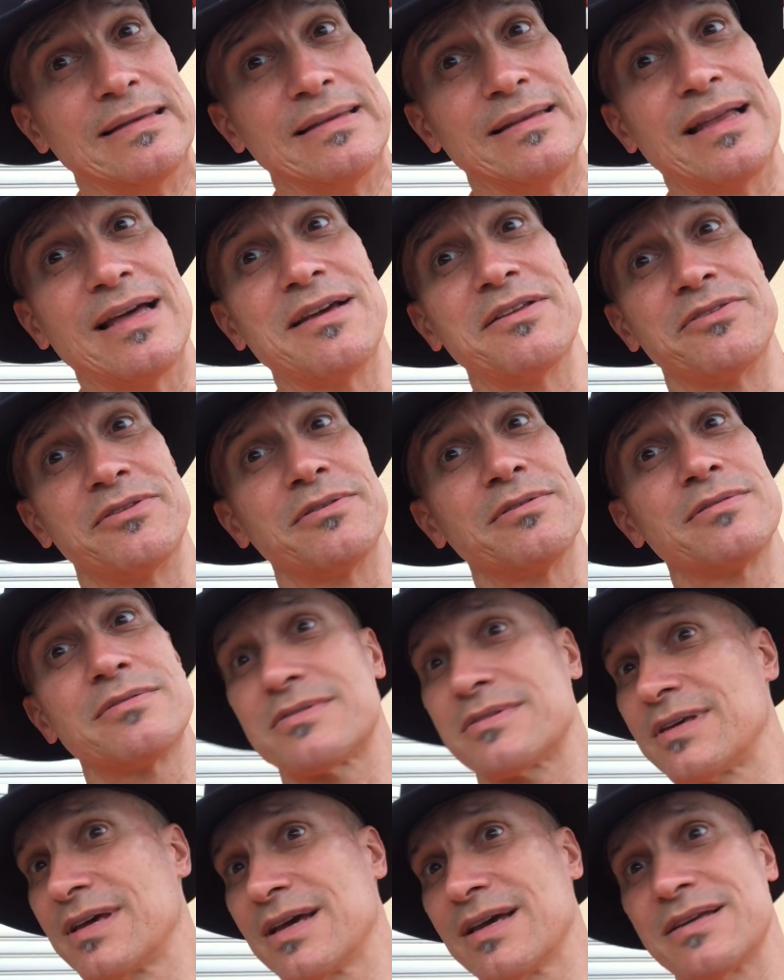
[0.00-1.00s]

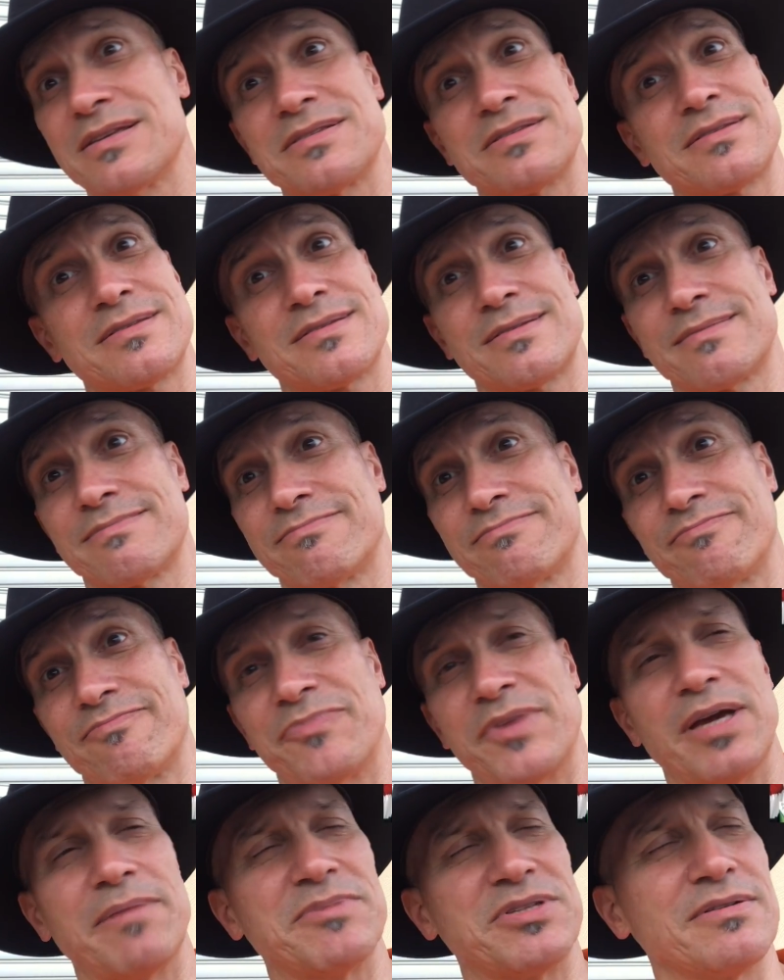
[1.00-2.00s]
Those guys,
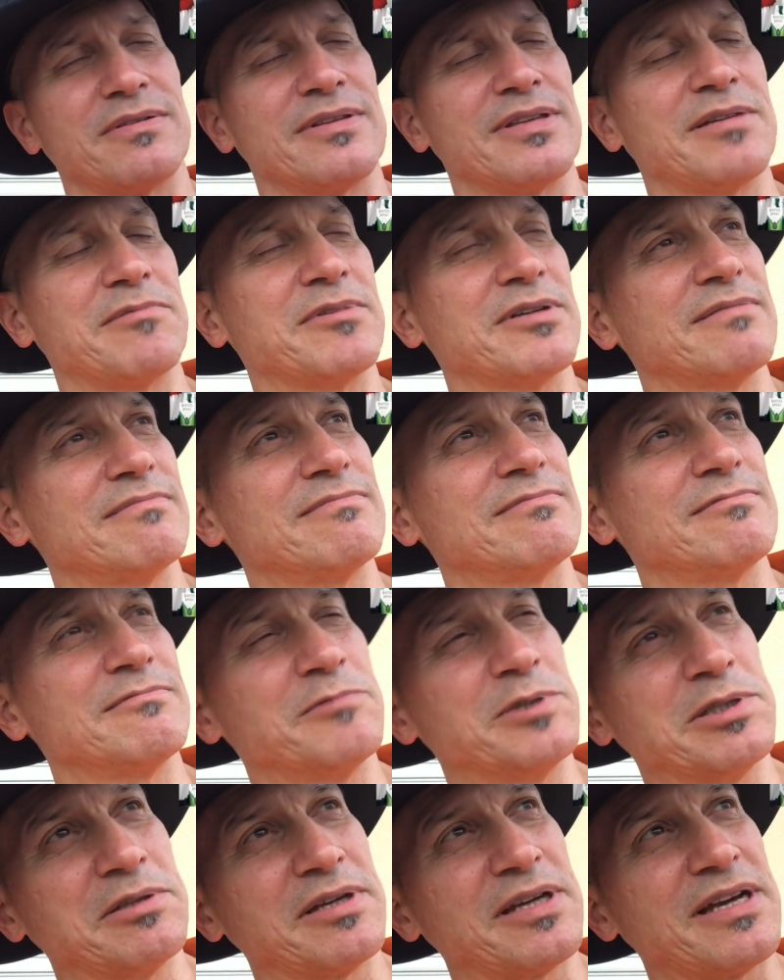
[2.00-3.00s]
I'm sure they weren't
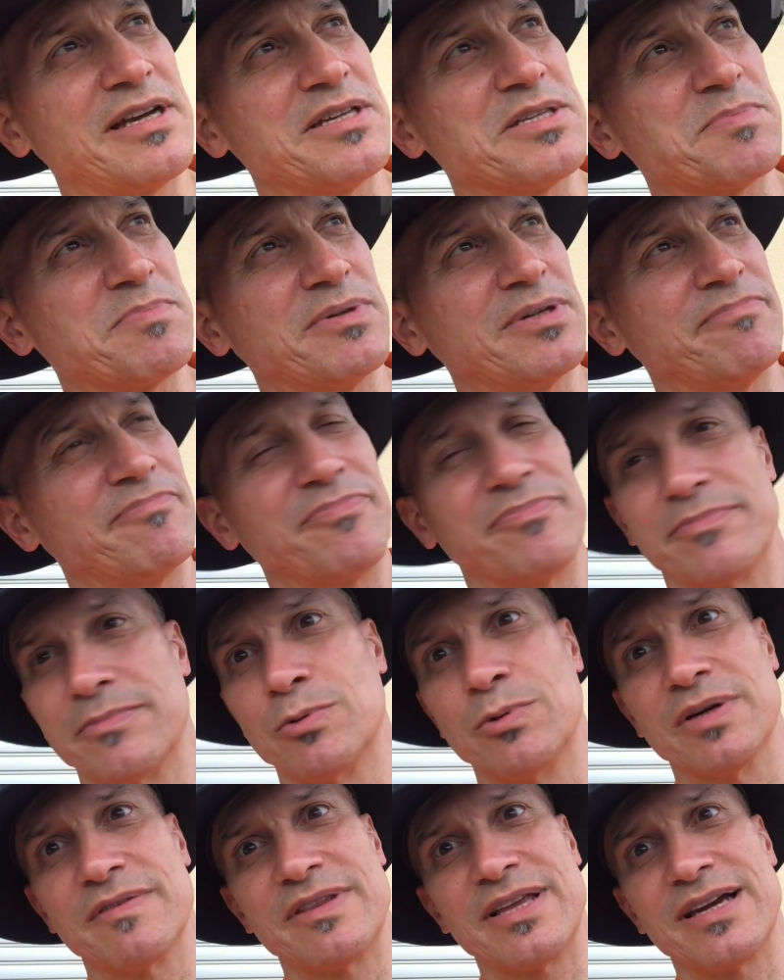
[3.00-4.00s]
real guys, but
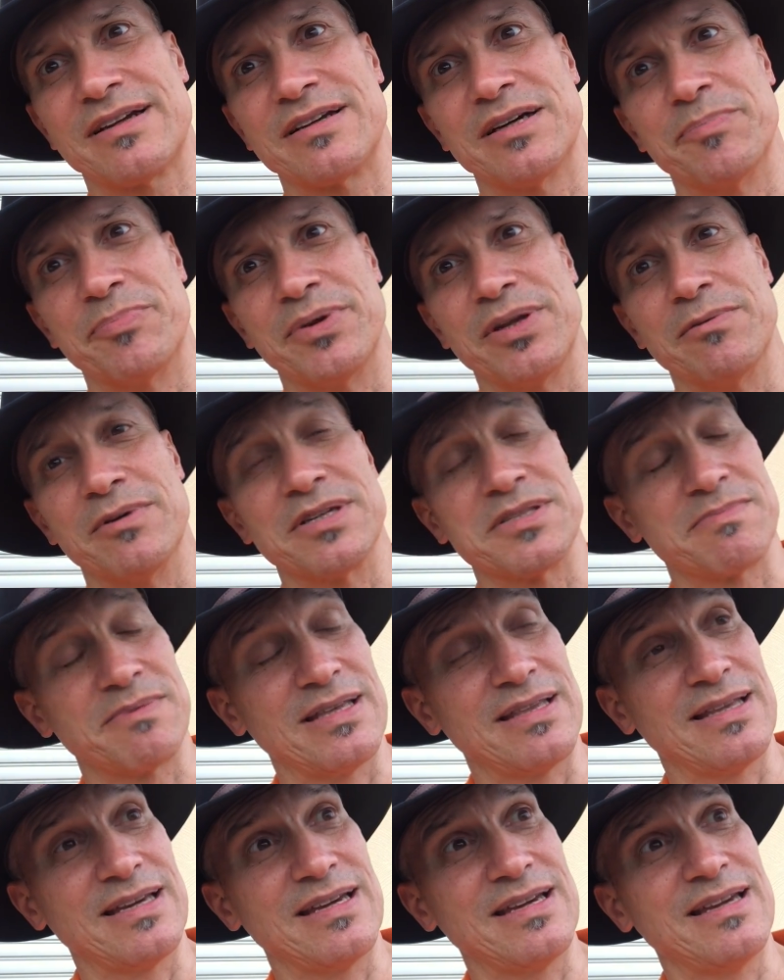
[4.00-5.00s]
whoever that company was,
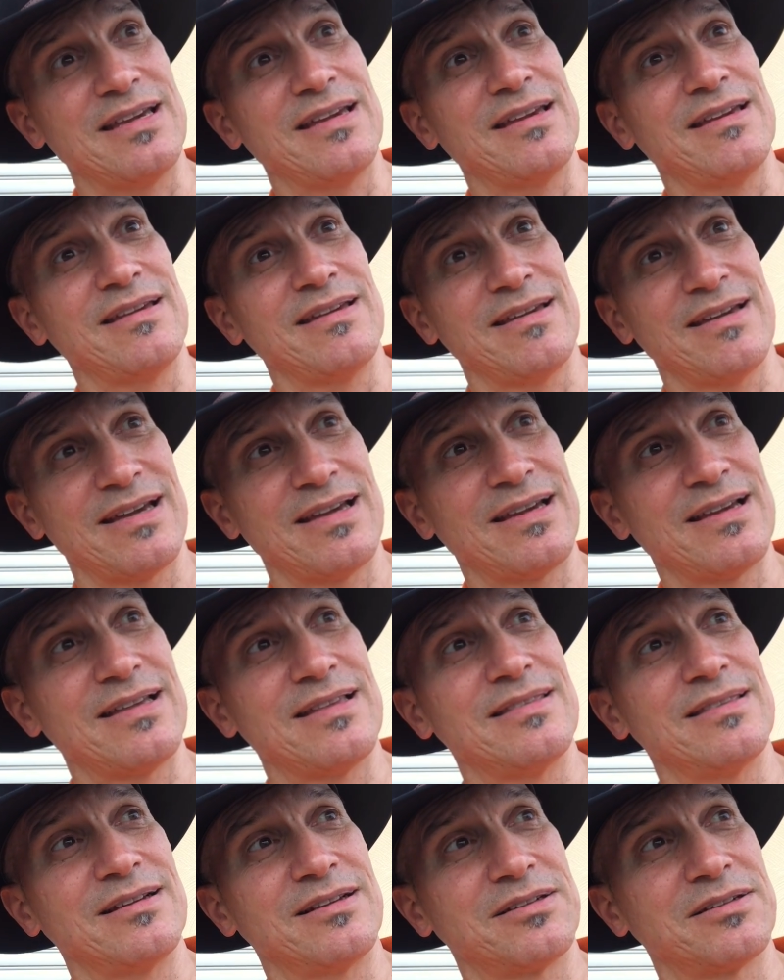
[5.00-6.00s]
man, they
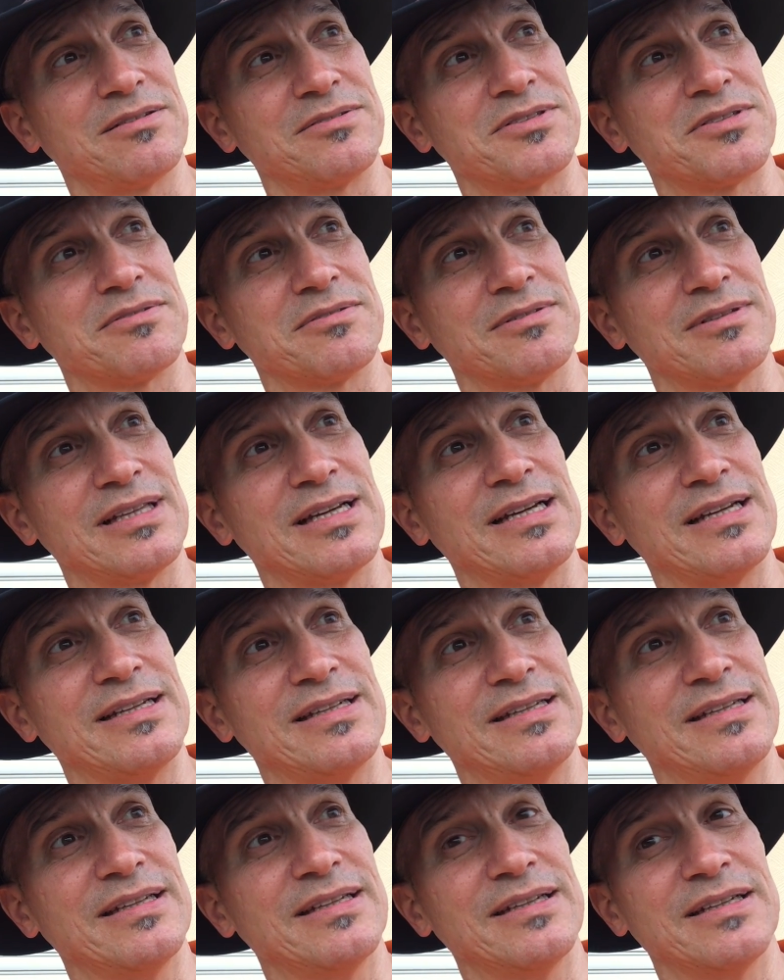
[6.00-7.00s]
had the cultural
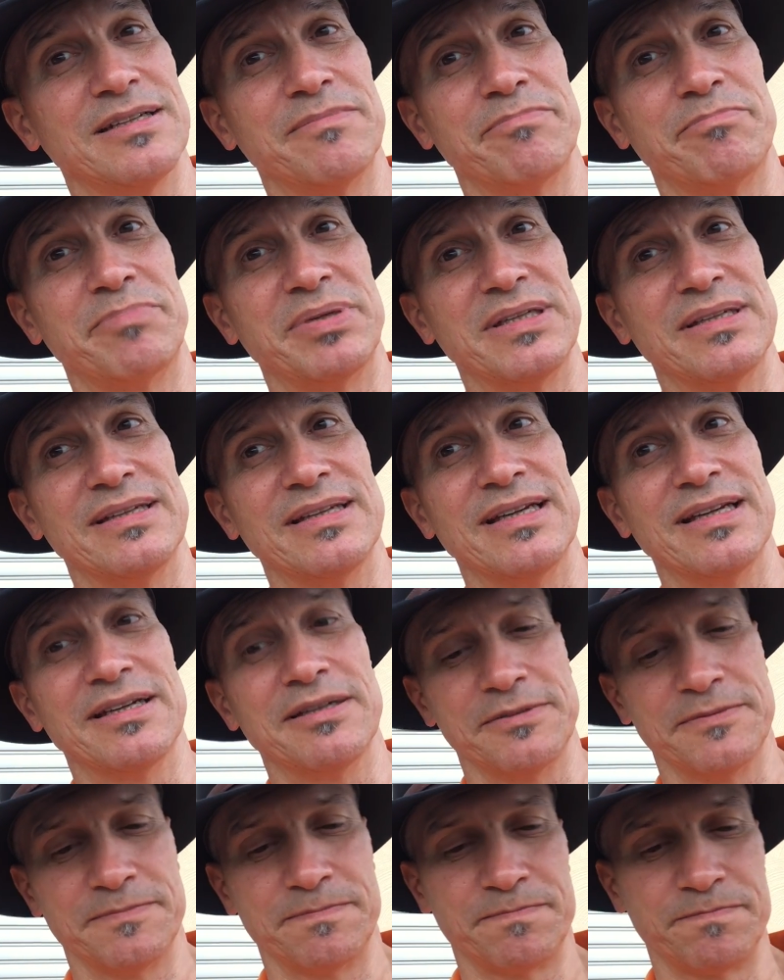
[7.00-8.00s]
idea pinned
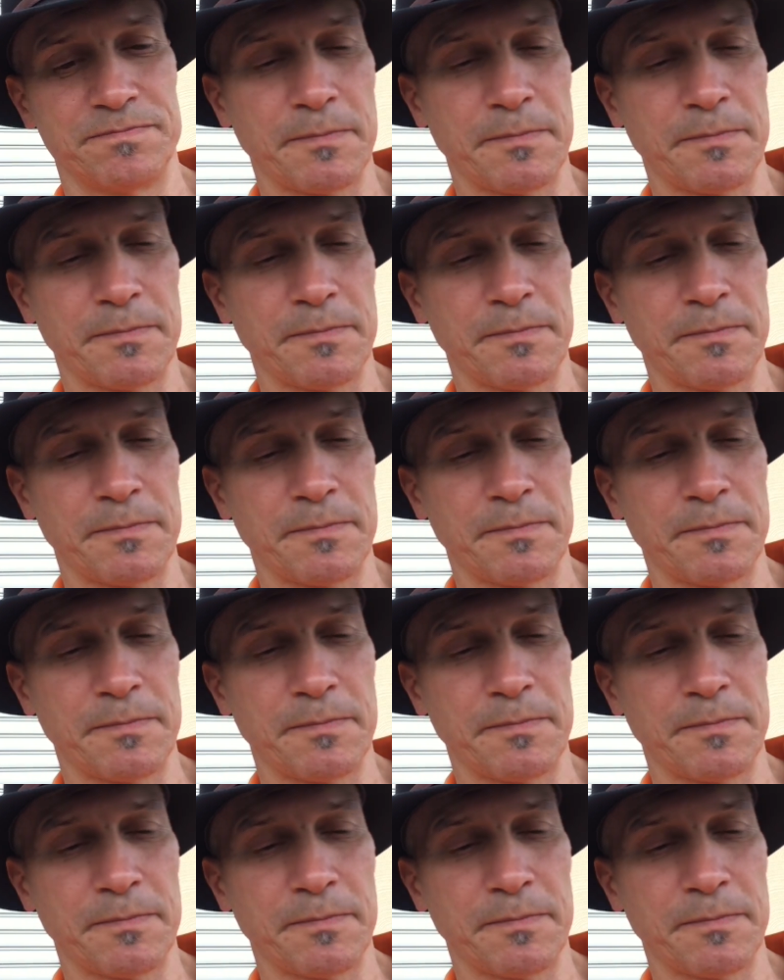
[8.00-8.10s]
down.